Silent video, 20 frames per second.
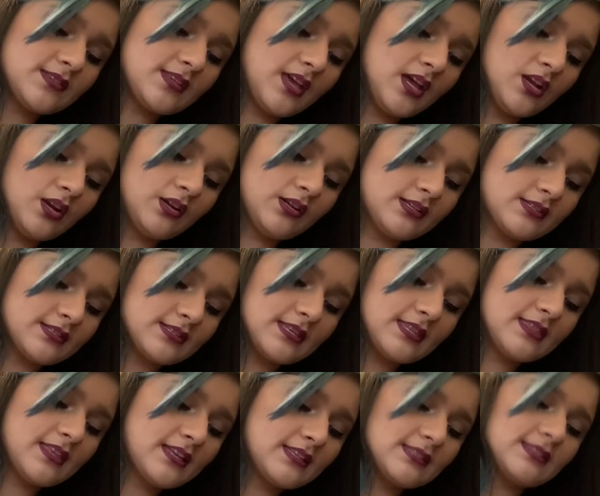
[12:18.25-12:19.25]
And honestly,
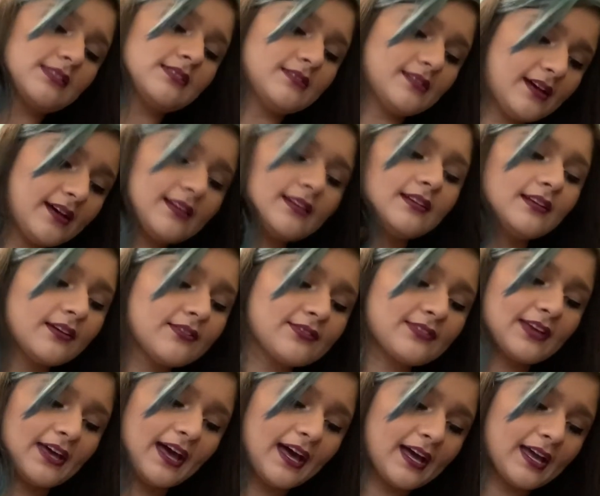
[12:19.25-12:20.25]
that's not enough
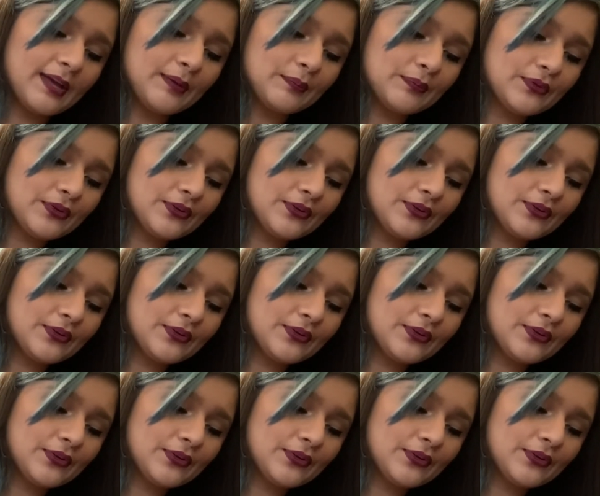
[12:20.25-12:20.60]
time